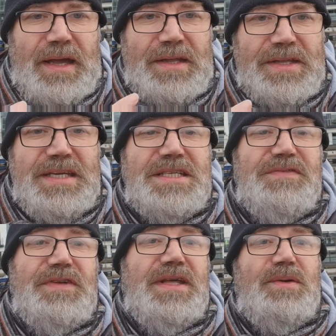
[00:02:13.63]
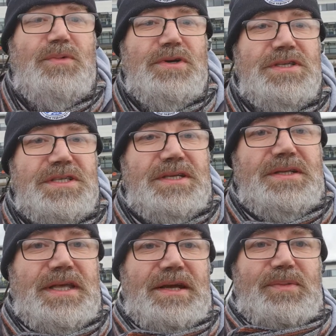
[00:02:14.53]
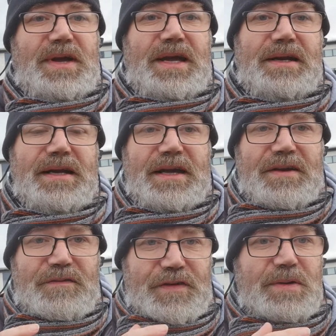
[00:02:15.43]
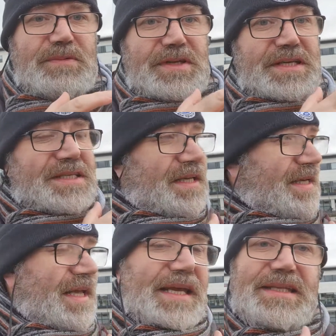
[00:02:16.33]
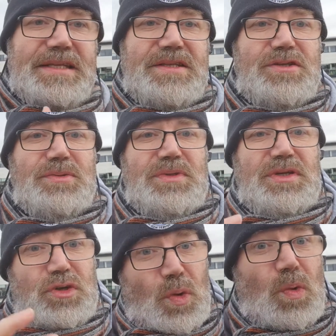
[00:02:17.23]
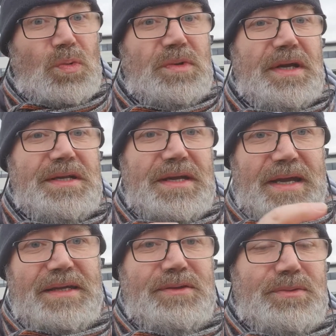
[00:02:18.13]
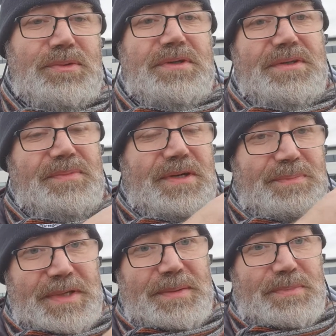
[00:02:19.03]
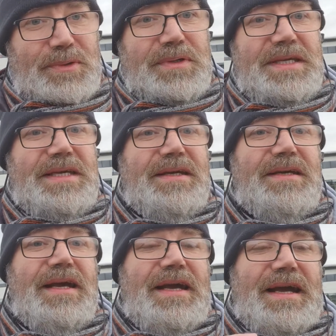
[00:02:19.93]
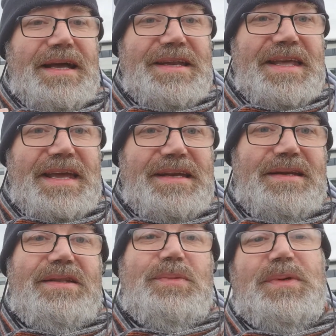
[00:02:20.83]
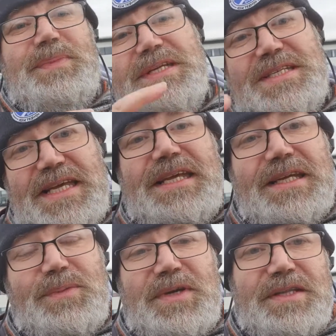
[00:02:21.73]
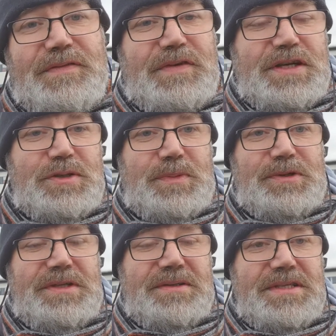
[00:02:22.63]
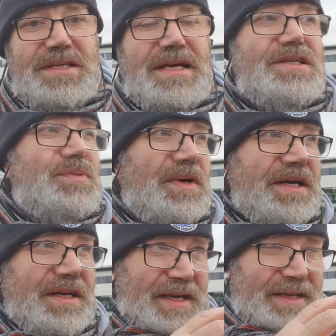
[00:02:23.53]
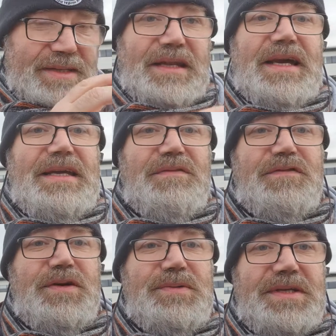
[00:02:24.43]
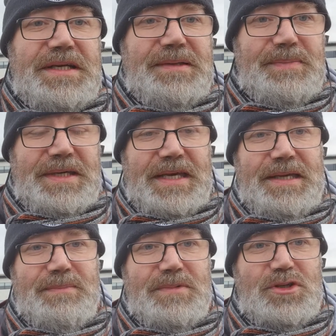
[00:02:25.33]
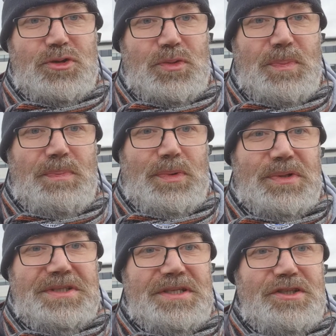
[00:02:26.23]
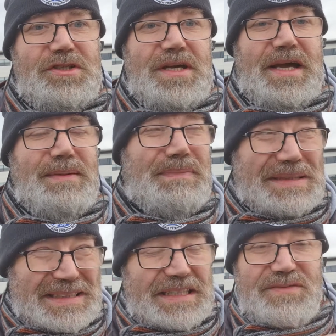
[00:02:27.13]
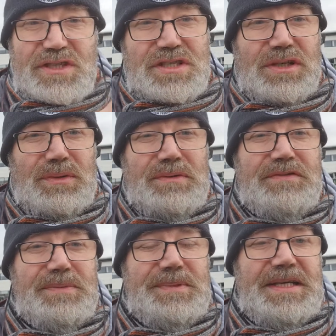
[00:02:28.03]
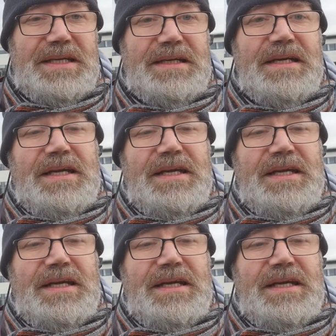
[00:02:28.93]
and the reason for that was that there were foundries created so that coal and iron ore were being brought here, and then they were being taken away in the finished products, and that's why the Lion Foundry became so important, I believe just along from here,